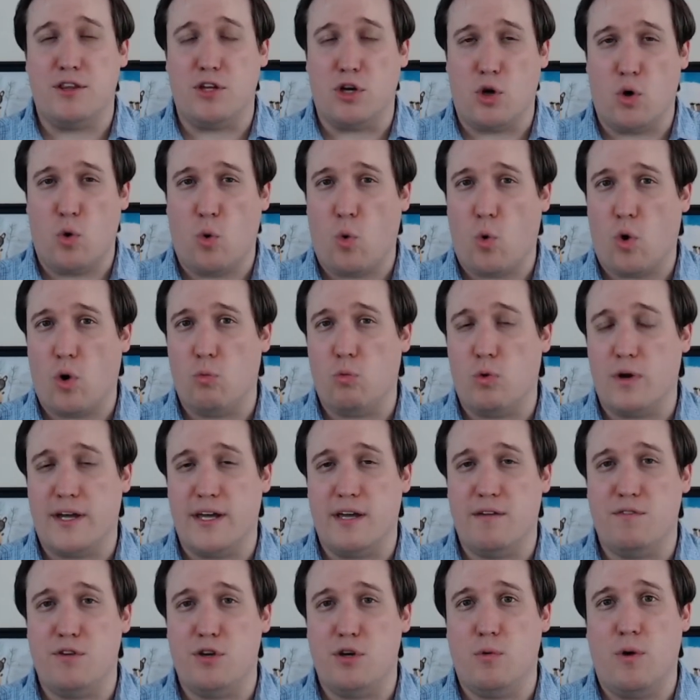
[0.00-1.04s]
The court will
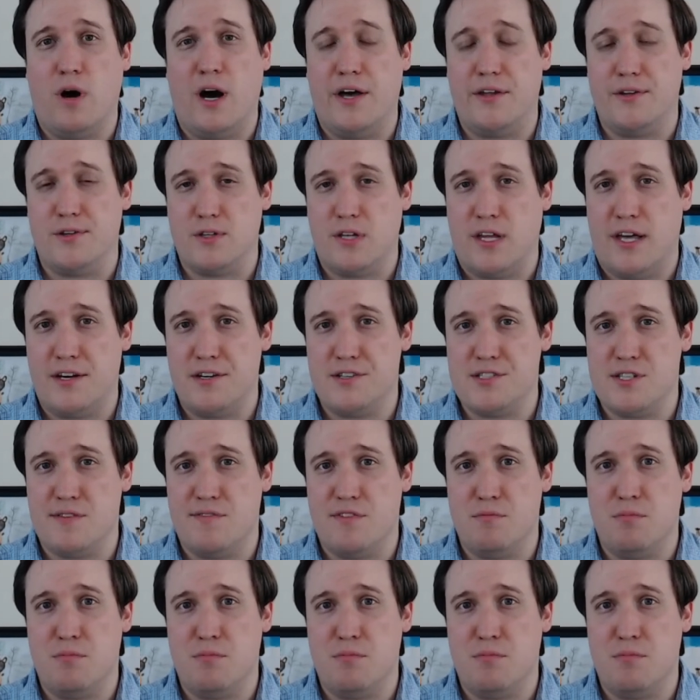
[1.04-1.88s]
give you either letters of